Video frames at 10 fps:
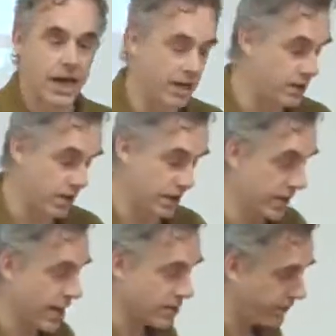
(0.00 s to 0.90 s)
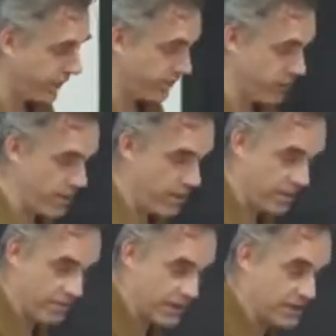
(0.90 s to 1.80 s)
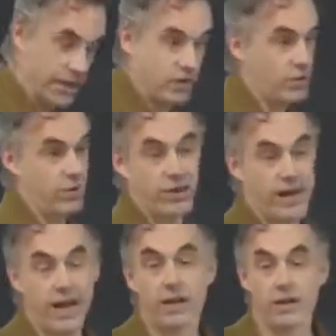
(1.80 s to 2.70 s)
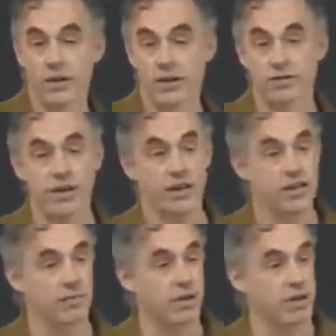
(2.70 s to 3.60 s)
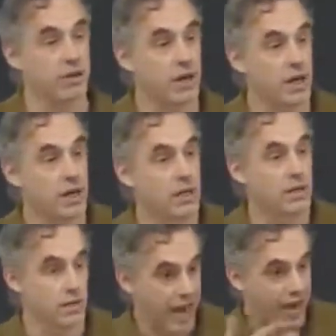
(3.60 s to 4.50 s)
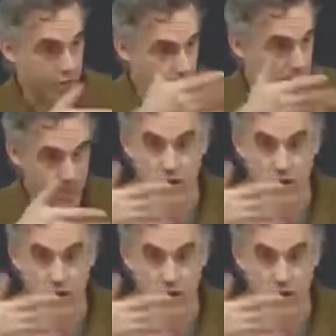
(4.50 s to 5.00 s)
And it's a catastrophe for women, because I don't know where the hell you're going to find someone to have a,